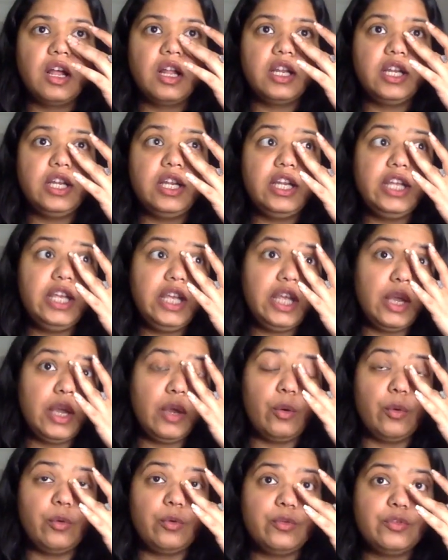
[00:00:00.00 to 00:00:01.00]

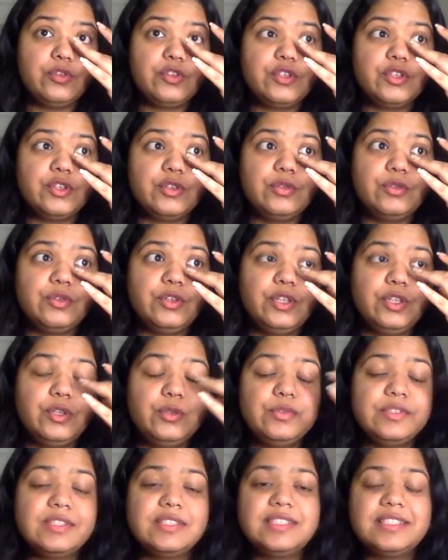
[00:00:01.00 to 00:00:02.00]
Leo to
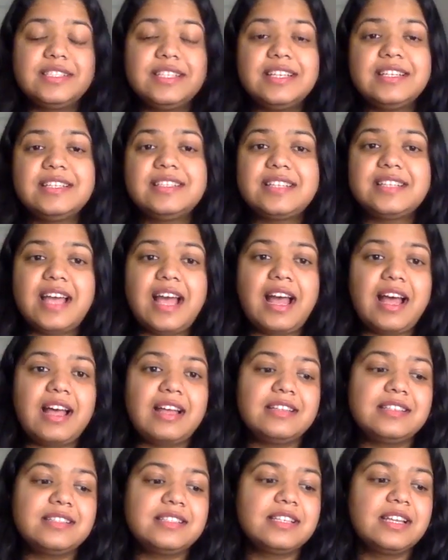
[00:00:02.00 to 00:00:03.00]
use this
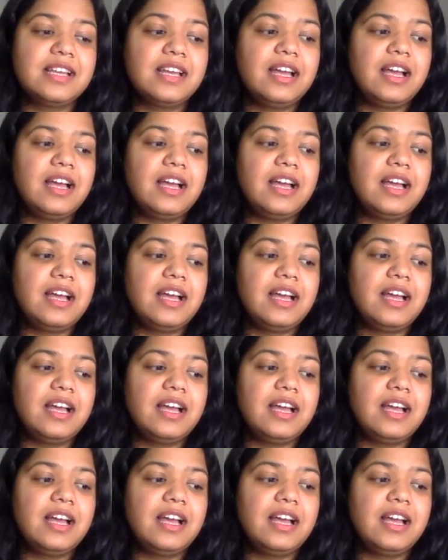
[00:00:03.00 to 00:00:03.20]
as